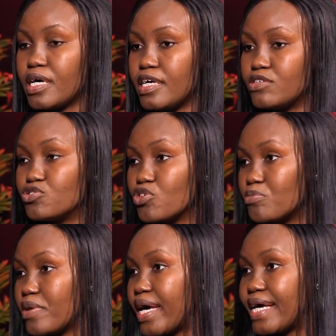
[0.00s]

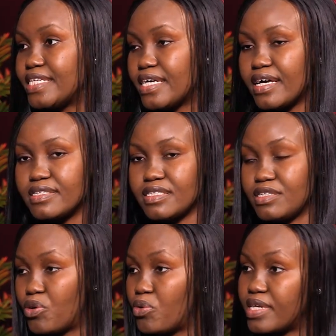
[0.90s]
insured by
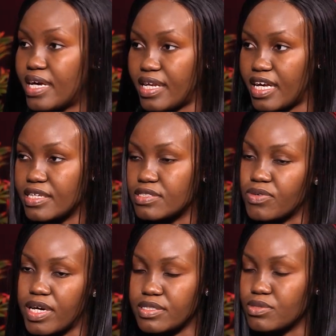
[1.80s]
NDIC, the whole 9 yards,
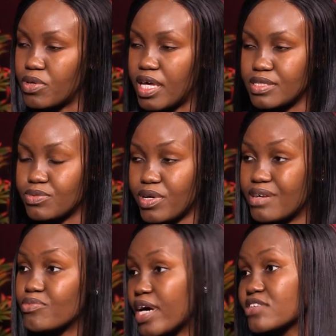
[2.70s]
right? So yes,
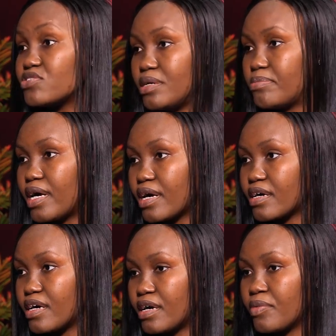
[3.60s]
we're actually a
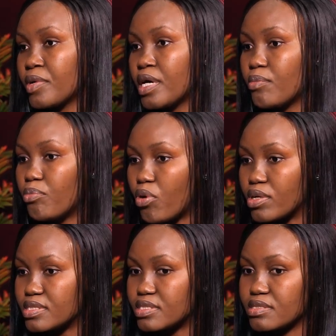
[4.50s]
bank,
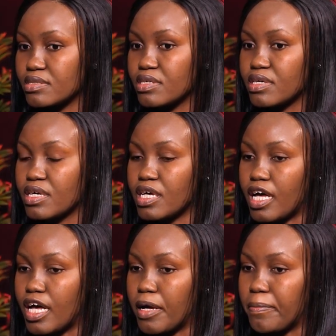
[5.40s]
but
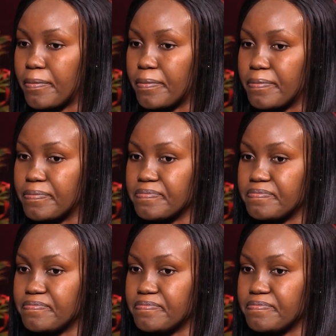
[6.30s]
the